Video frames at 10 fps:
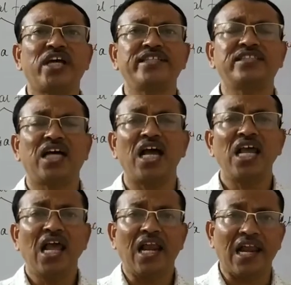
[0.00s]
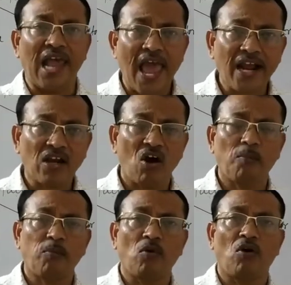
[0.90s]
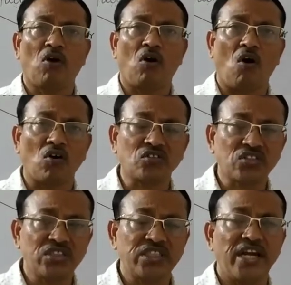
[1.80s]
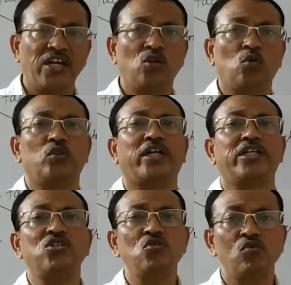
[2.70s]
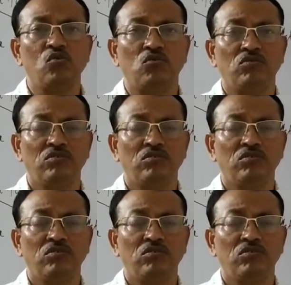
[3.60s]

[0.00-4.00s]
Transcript: is the lack of oxygen to the tissue.